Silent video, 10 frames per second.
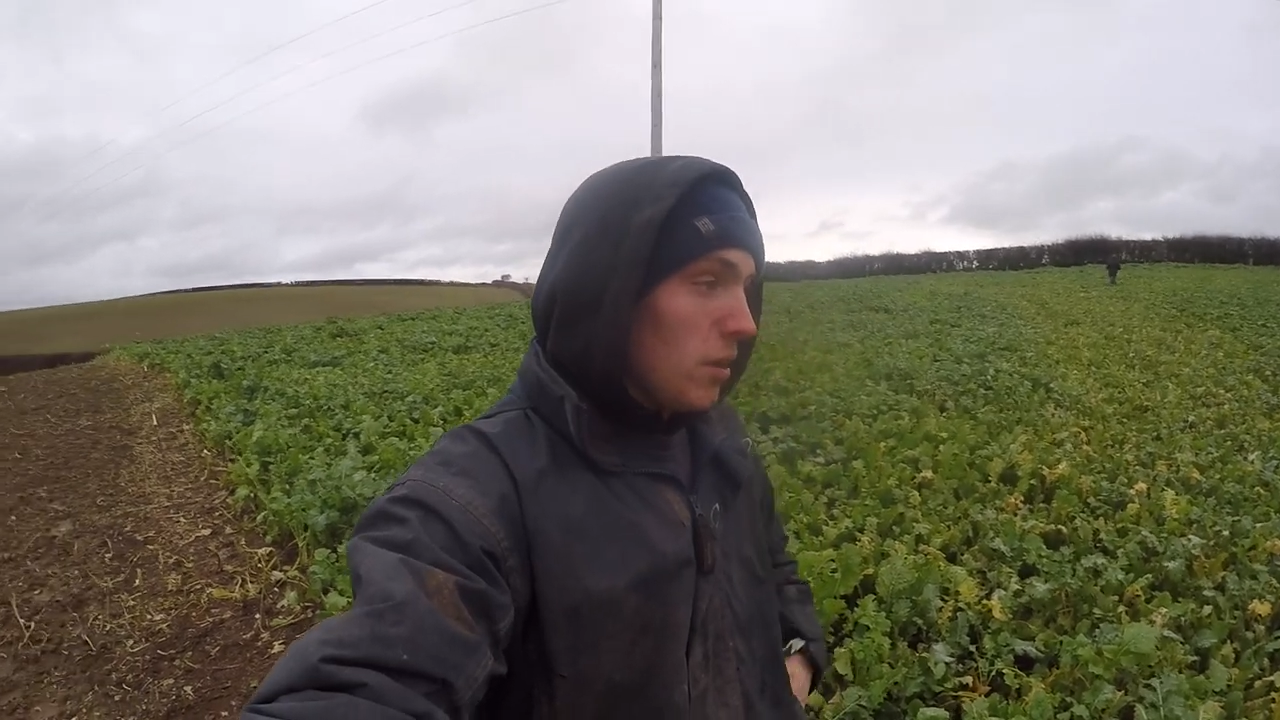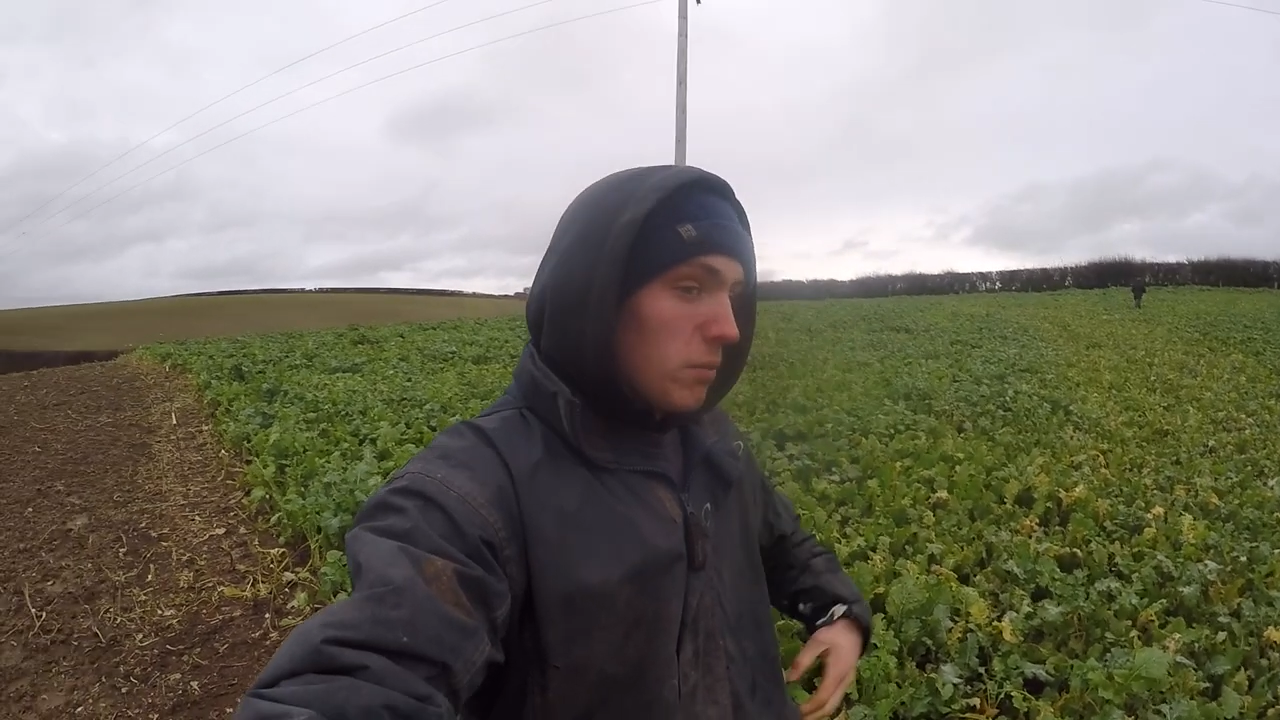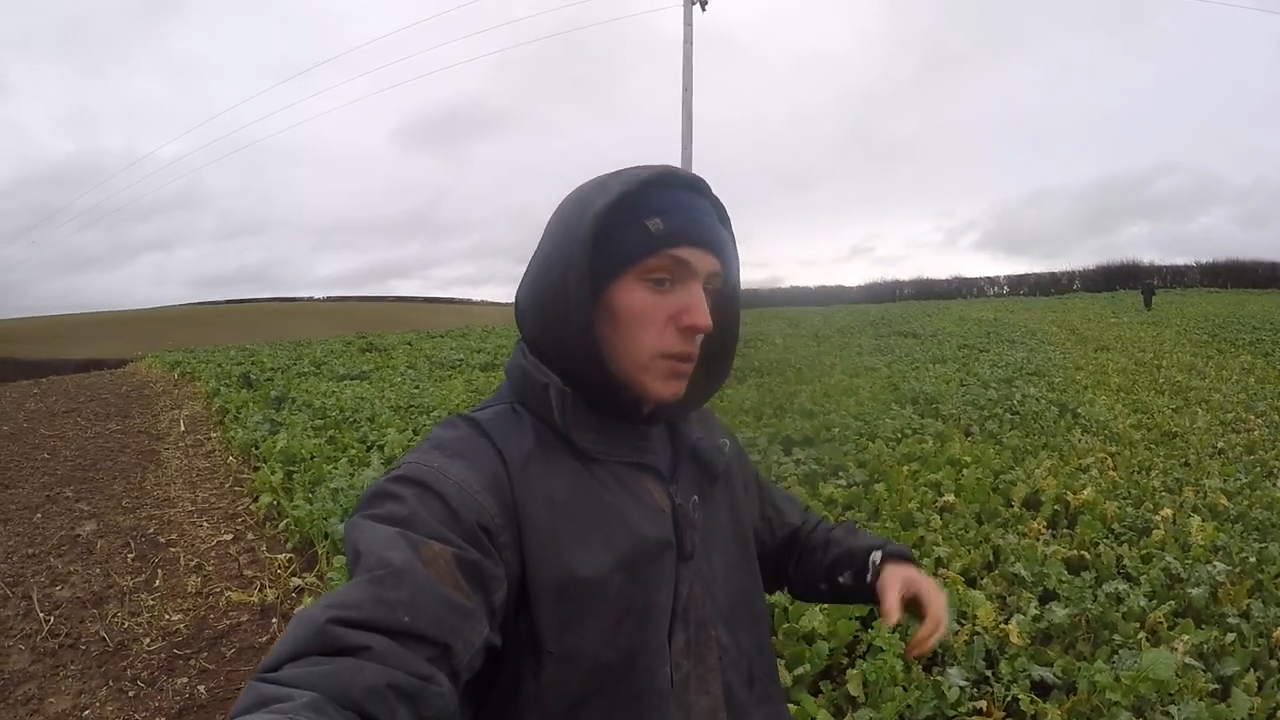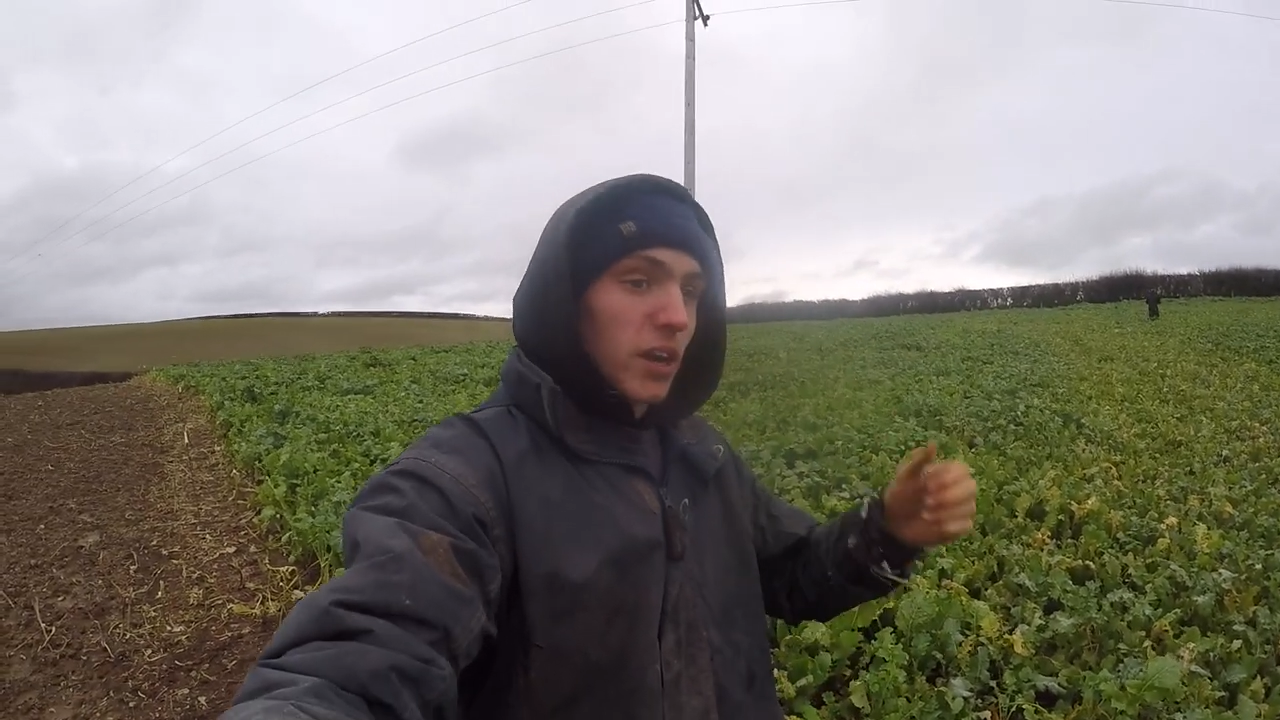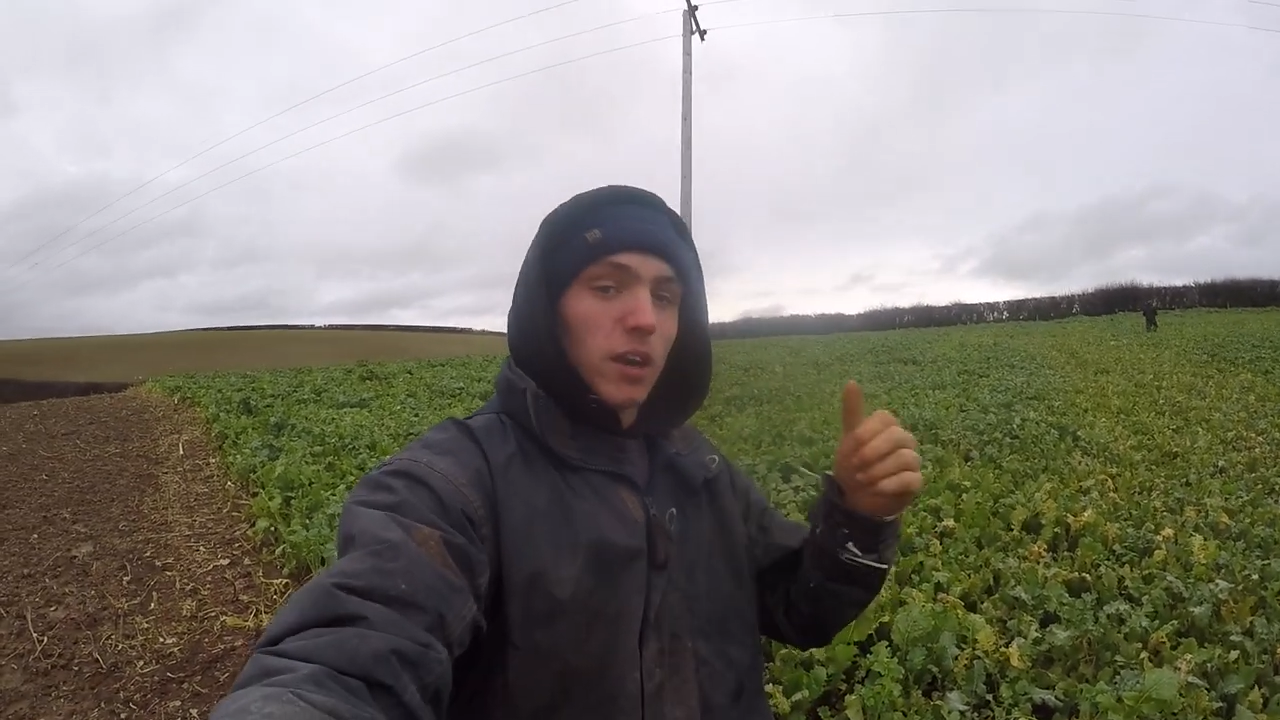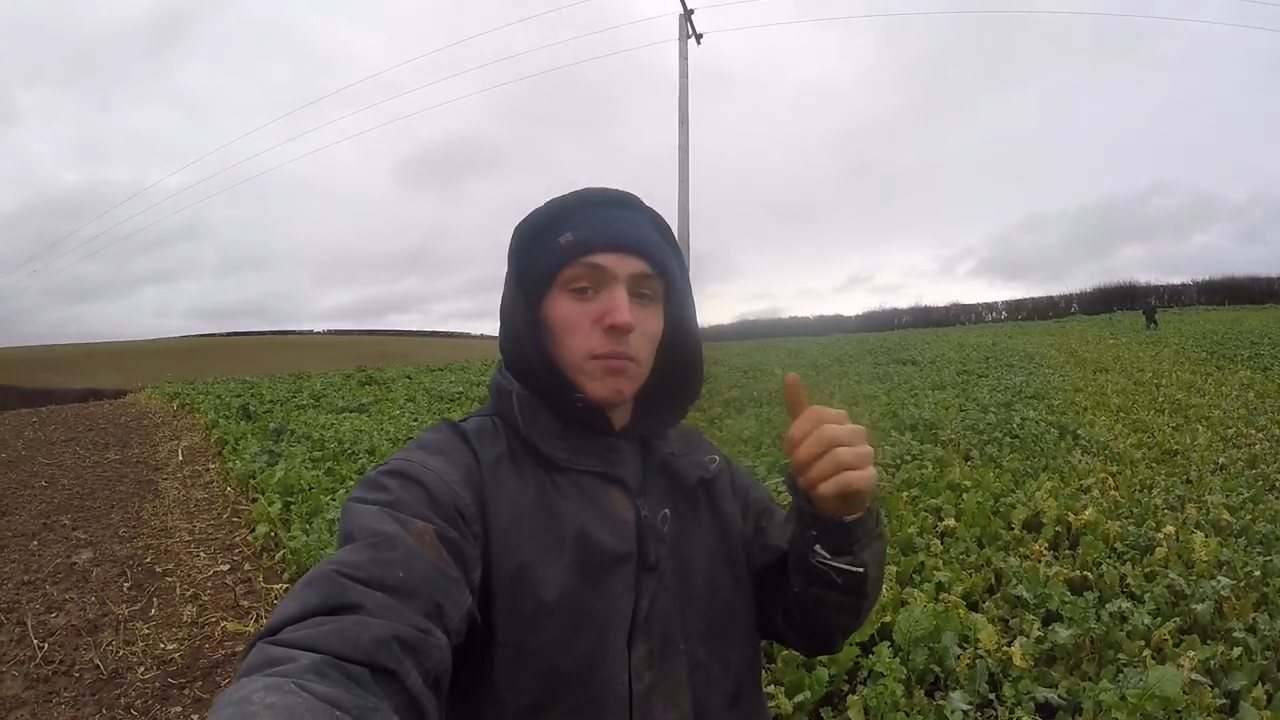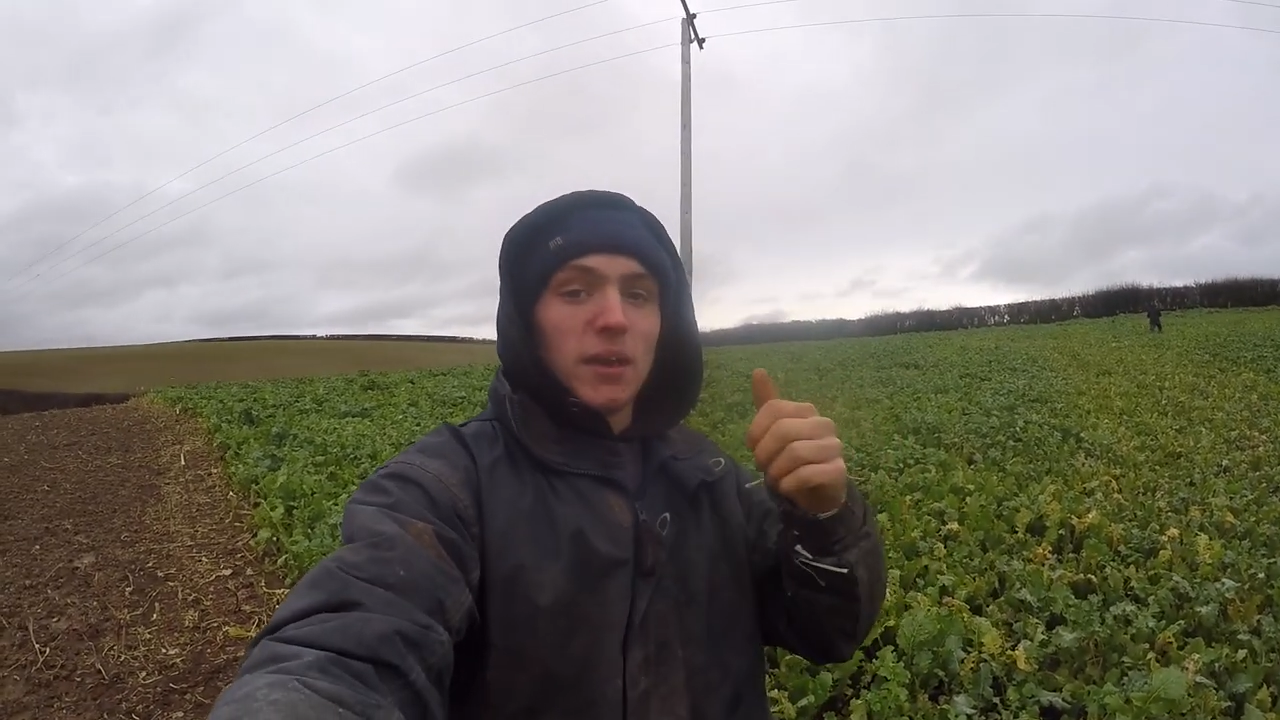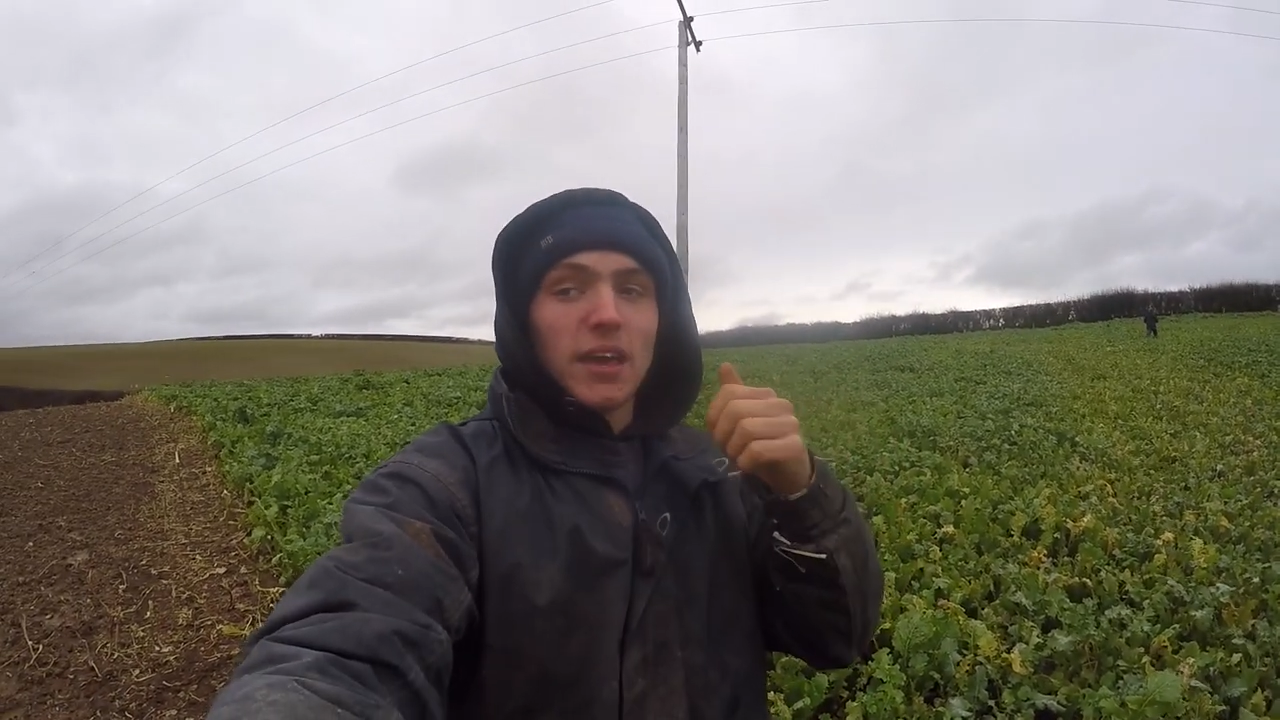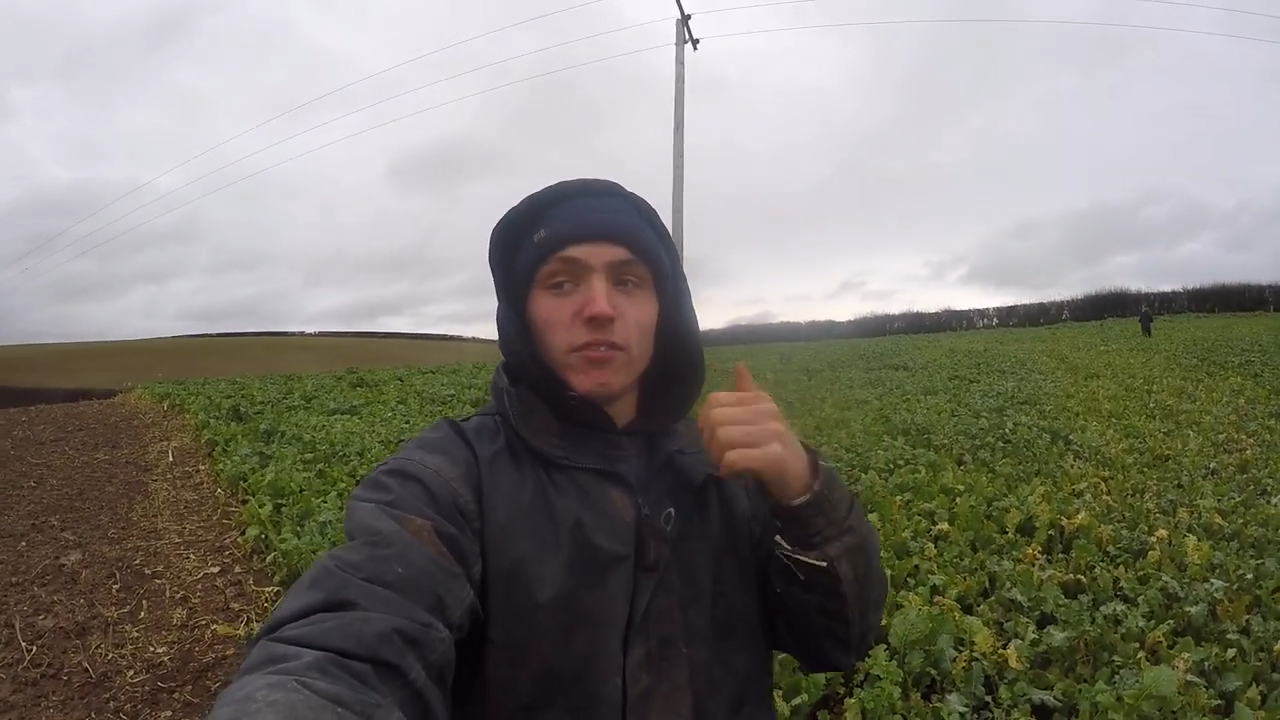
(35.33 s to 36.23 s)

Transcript: We're going to be